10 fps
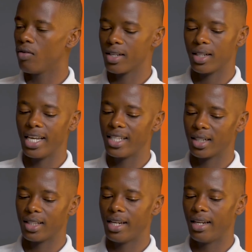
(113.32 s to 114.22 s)
obviously is
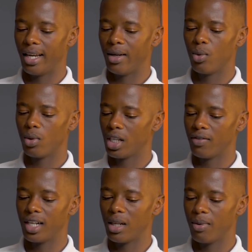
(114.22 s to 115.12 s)
returning, and we will
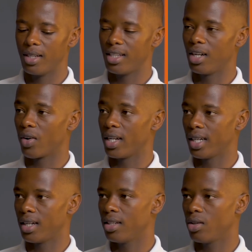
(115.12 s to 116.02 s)
definitely be seeing great
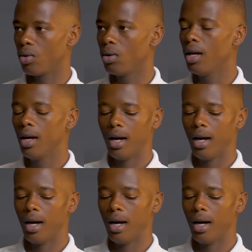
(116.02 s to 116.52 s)
talent. You know,